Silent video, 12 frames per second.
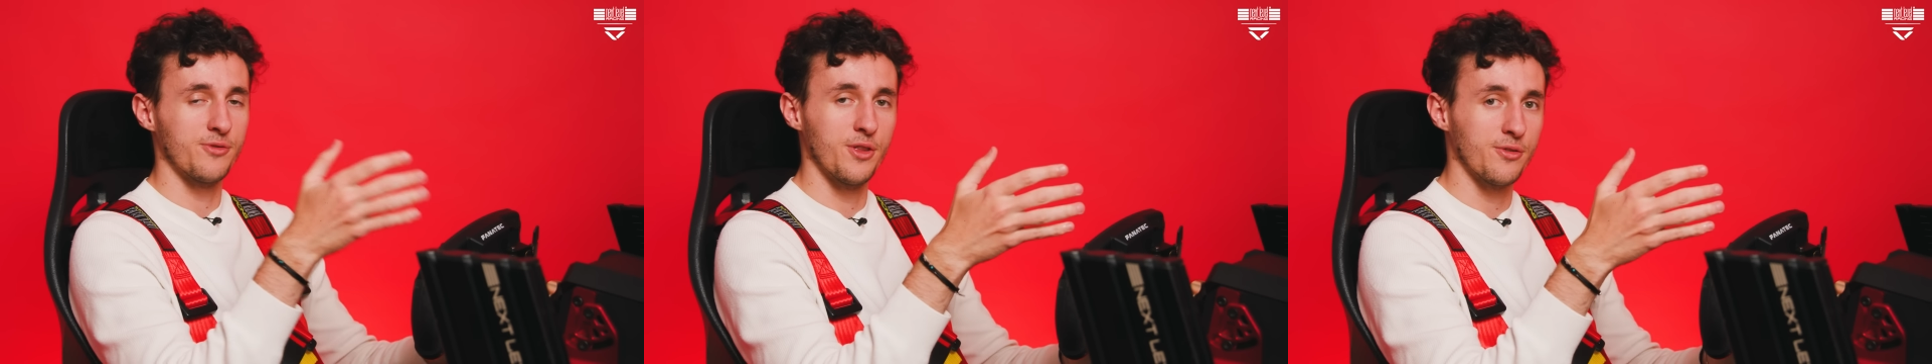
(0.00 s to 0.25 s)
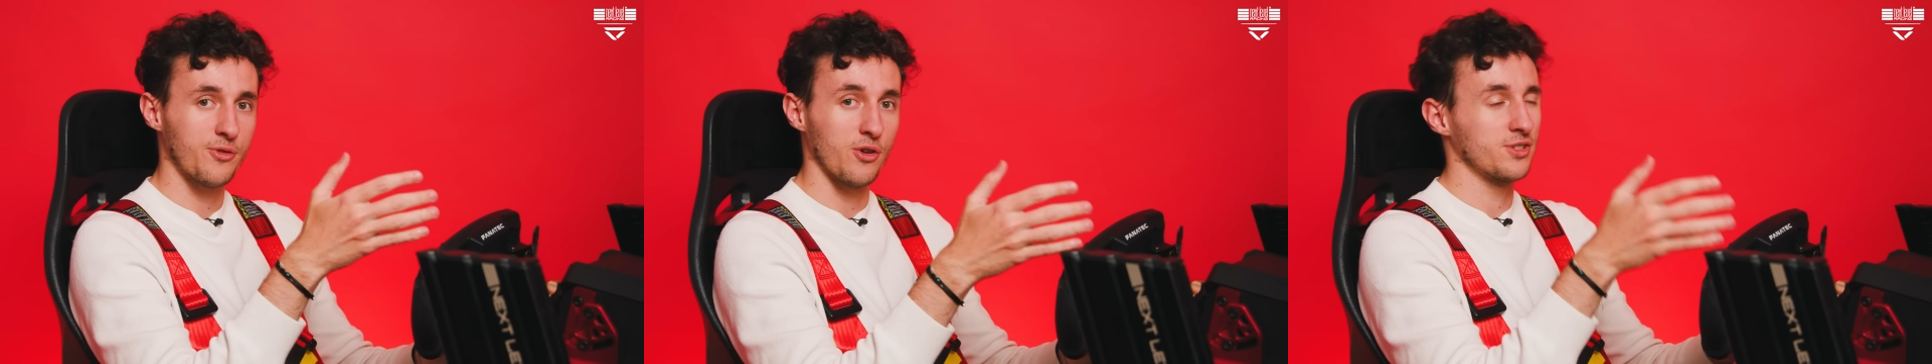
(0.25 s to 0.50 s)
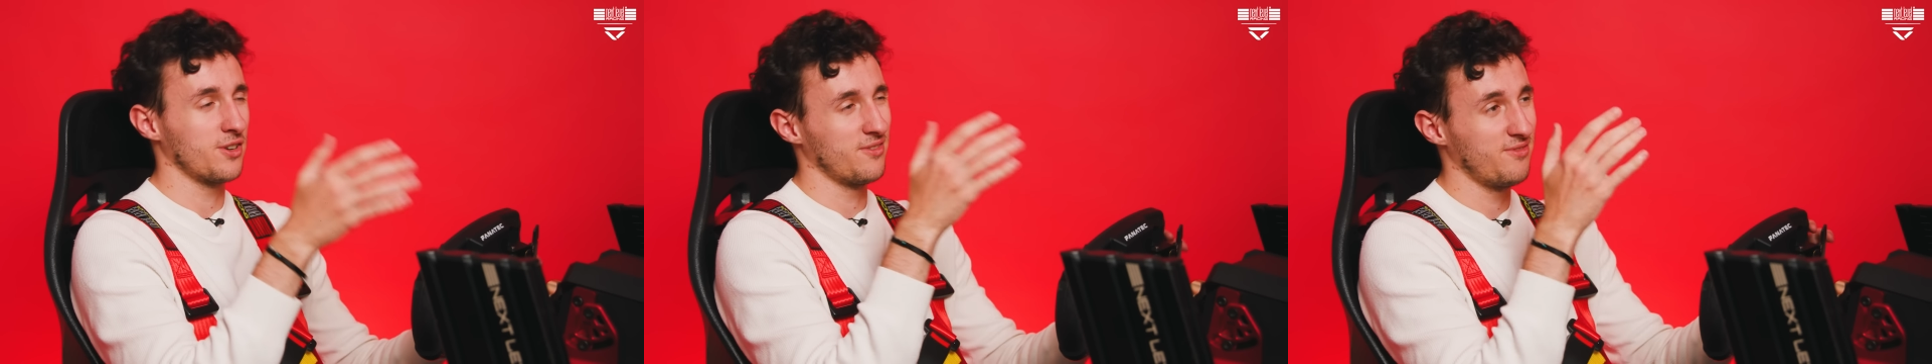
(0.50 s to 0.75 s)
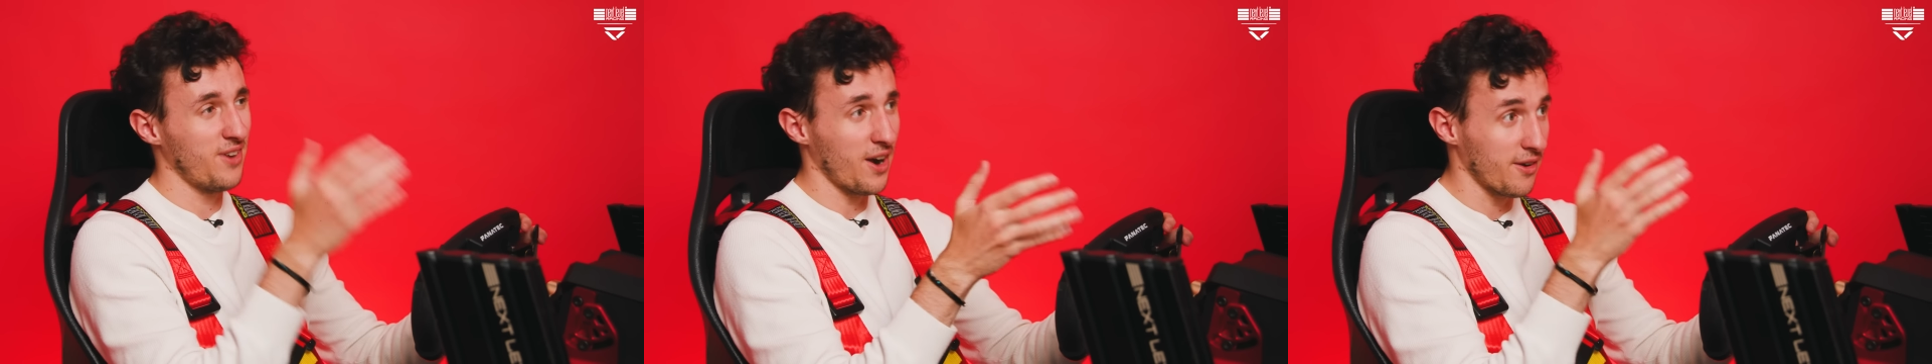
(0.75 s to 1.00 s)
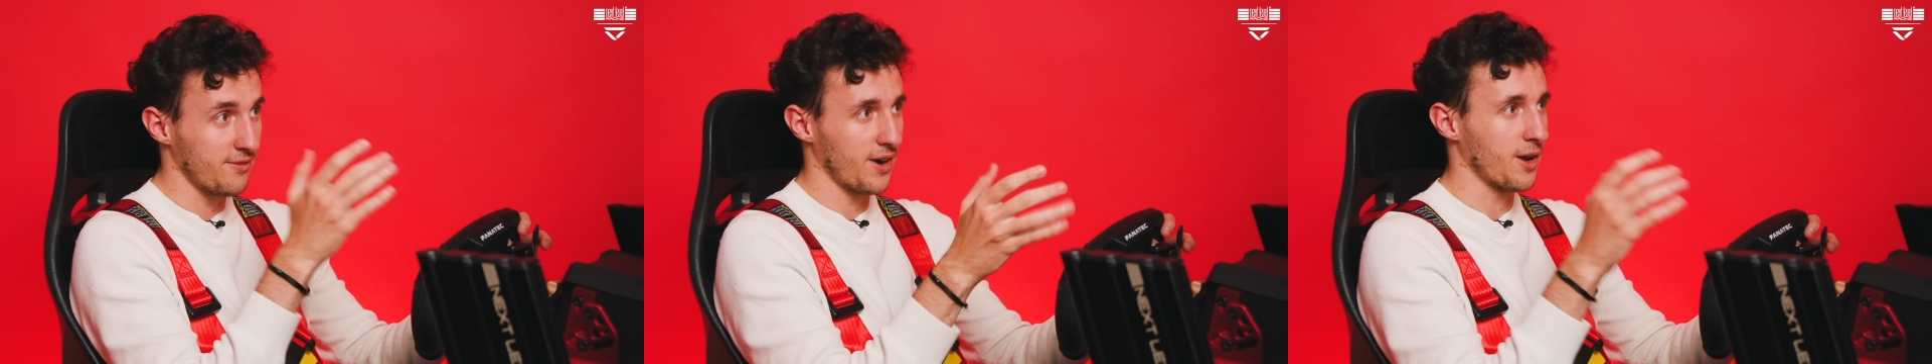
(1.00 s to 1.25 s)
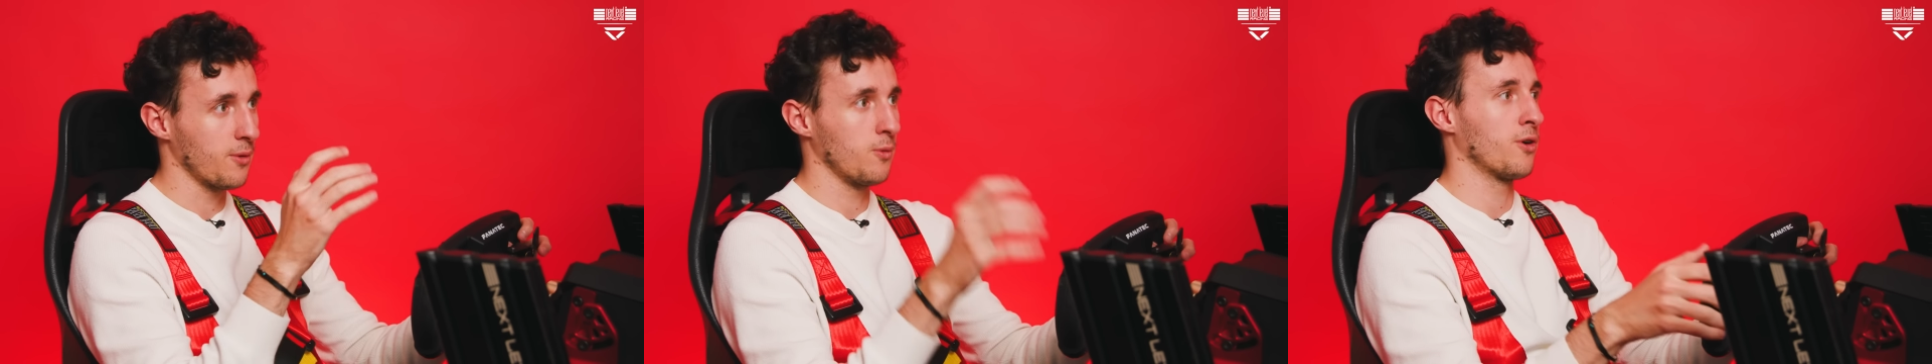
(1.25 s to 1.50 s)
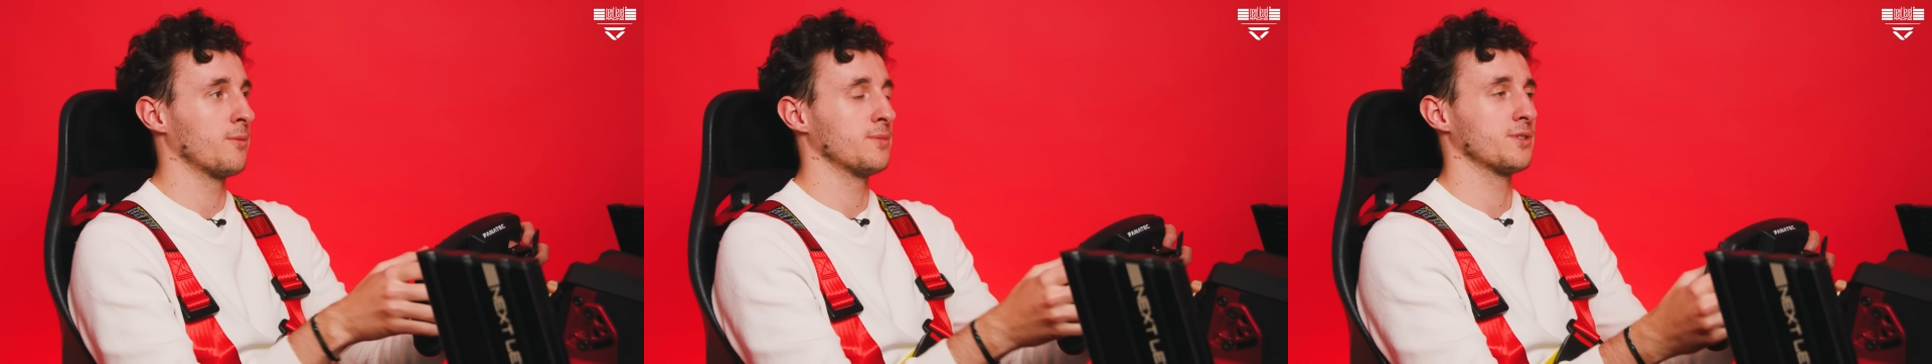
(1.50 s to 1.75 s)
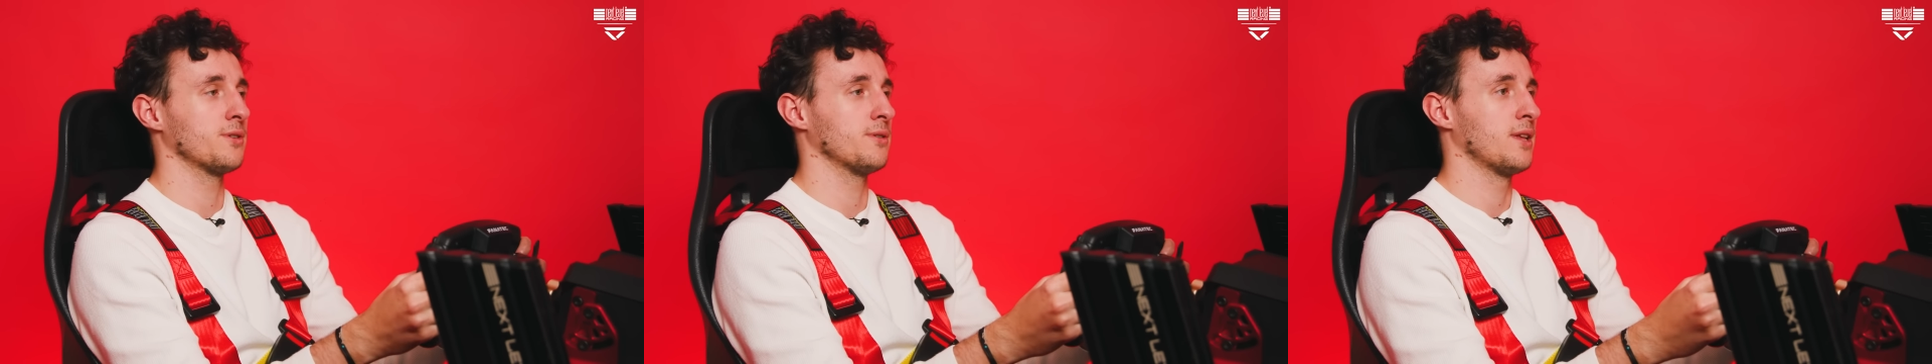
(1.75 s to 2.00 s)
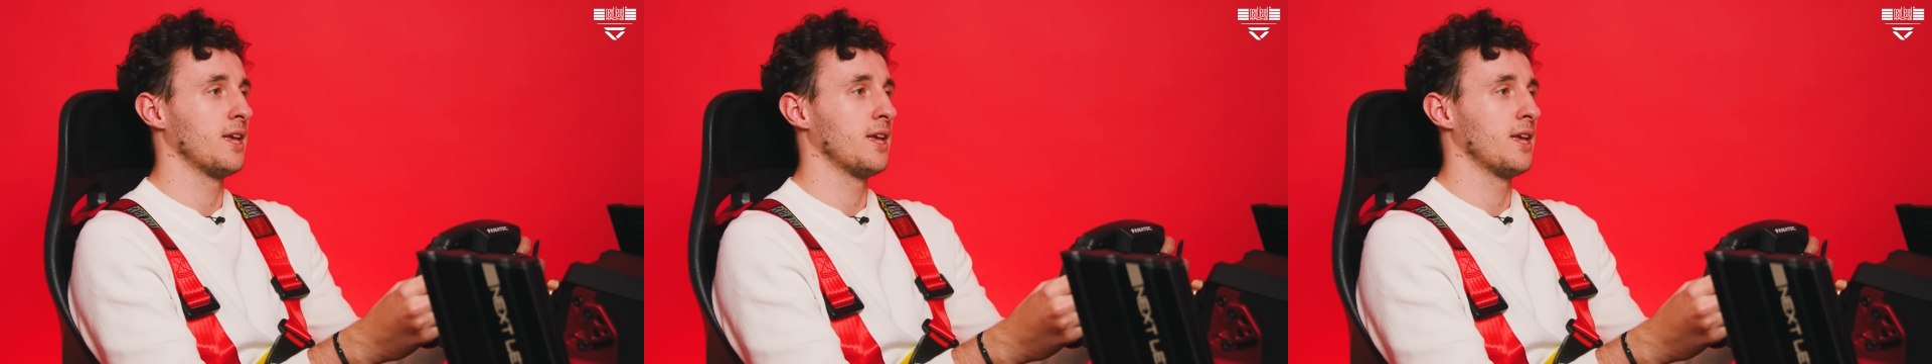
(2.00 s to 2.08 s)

the fronts are very, very warm. So